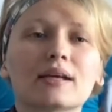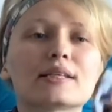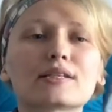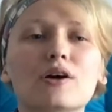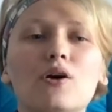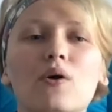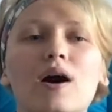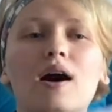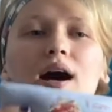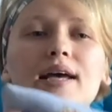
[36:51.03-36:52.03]
so
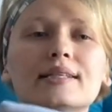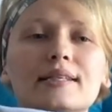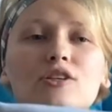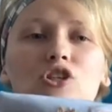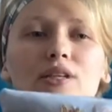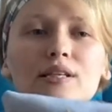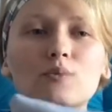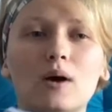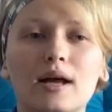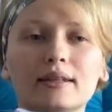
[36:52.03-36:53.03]
I stitched this
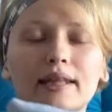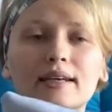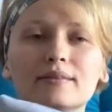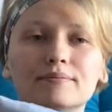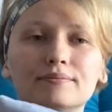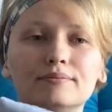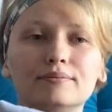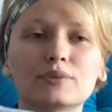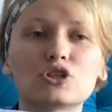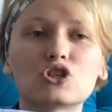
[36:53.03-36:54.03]
one like
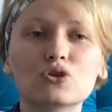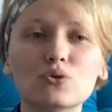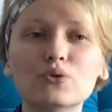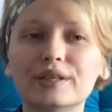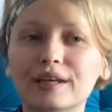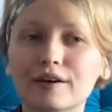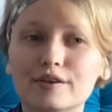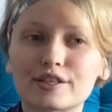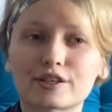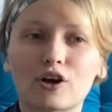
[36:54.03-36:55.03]
two
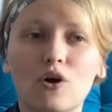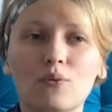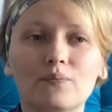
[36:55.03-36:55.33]
years ago